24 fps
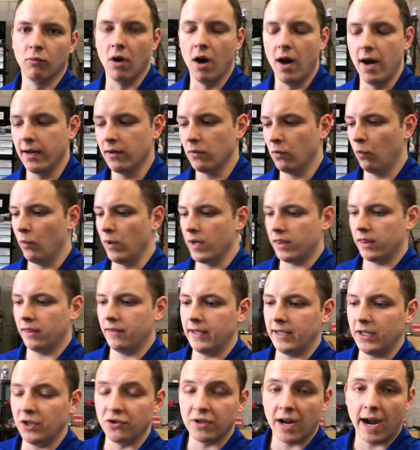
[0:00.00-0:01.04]
run with
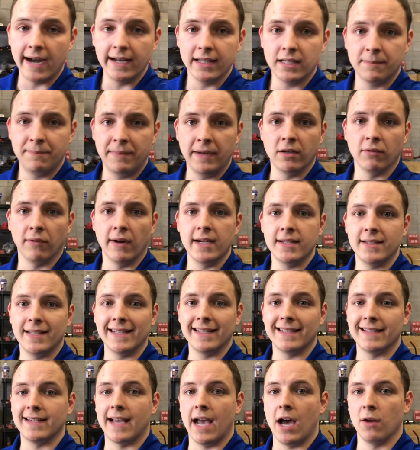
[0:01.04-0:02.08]
the United Speed
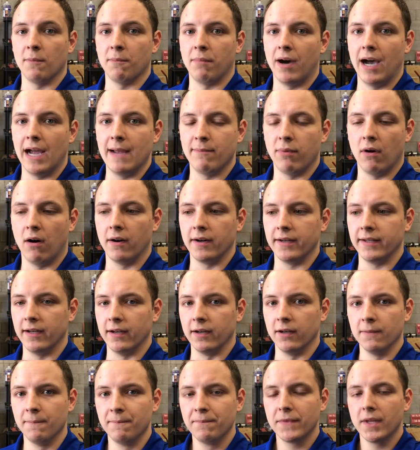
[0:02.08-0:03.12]
Racing Downpipe on
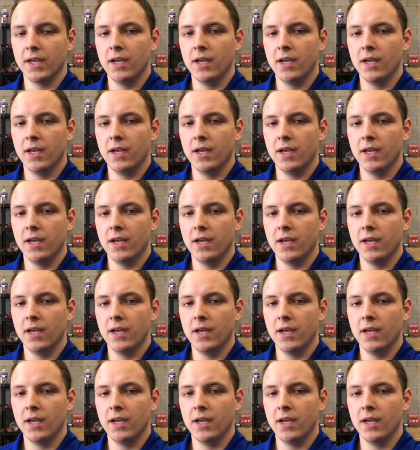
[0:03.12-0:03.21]
here.